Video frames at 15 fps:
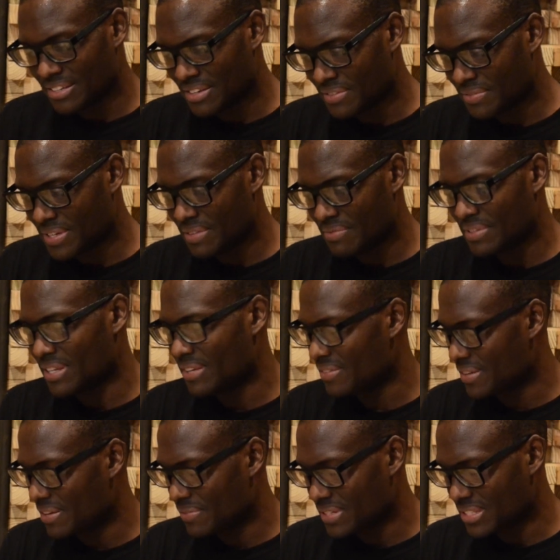
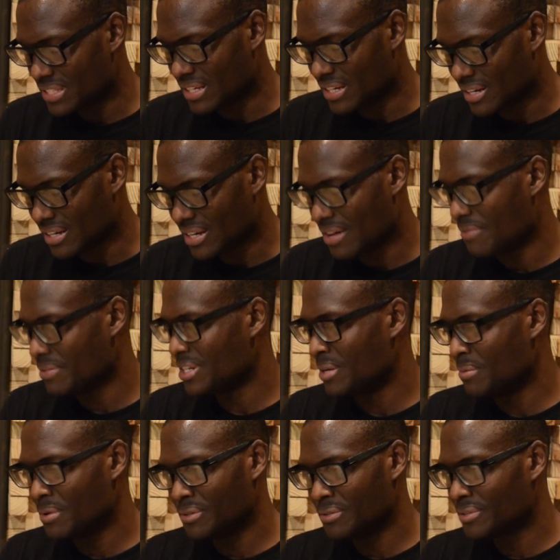if it's
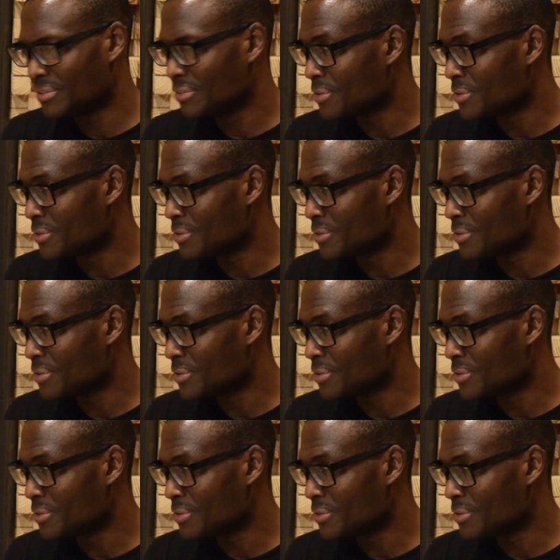uncomfortable,